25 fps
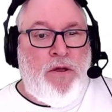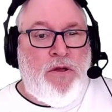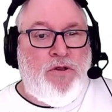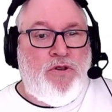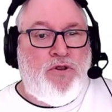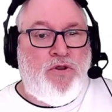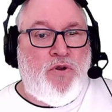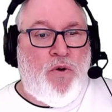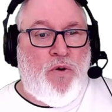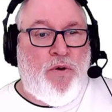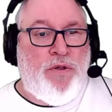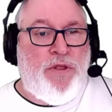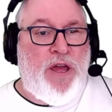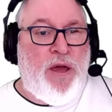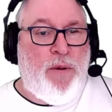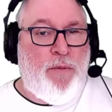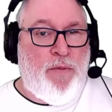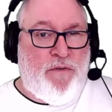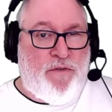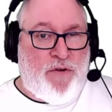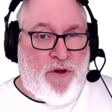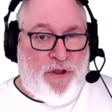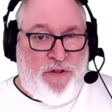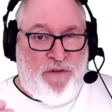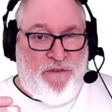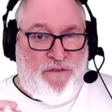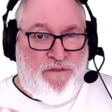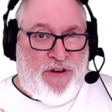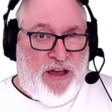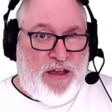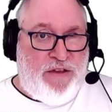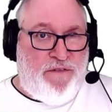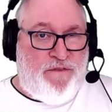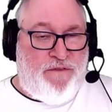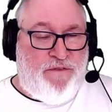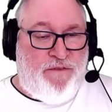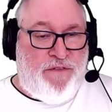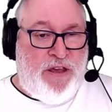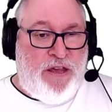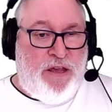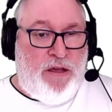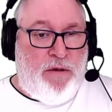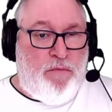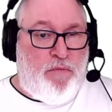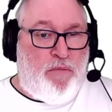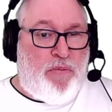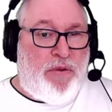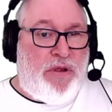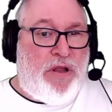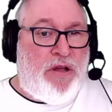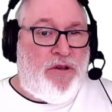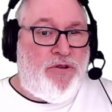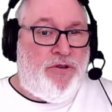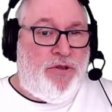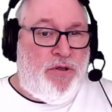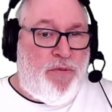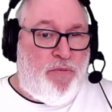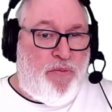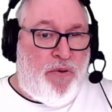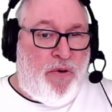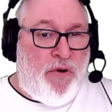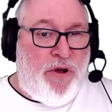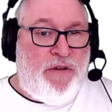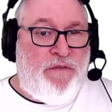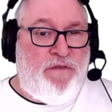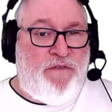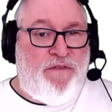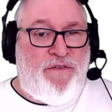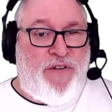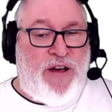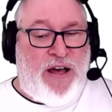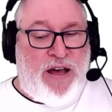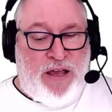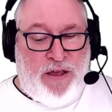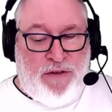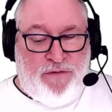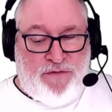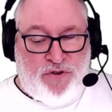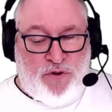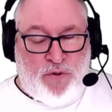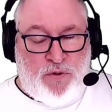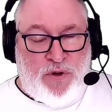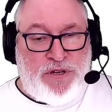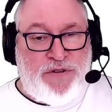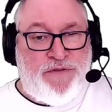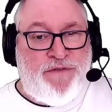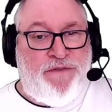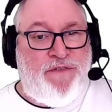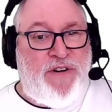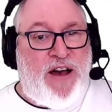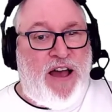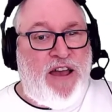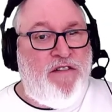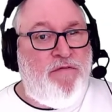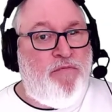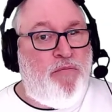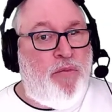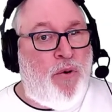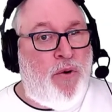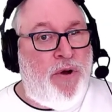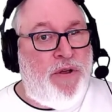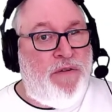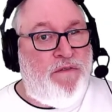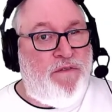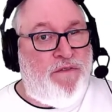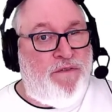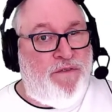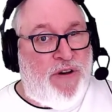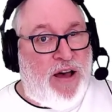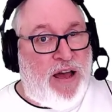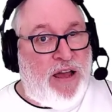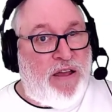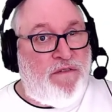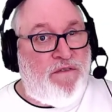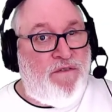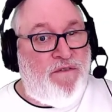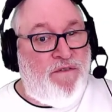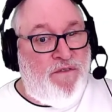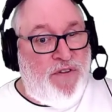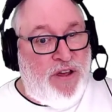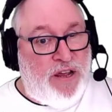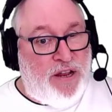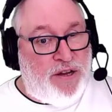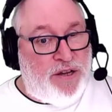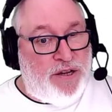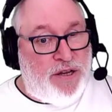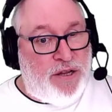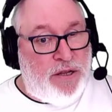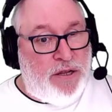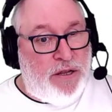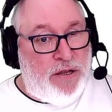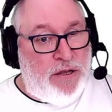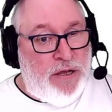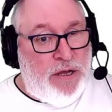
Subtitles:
So then we've got the 5 feet plus the 0.5, so it's 5.5 feet.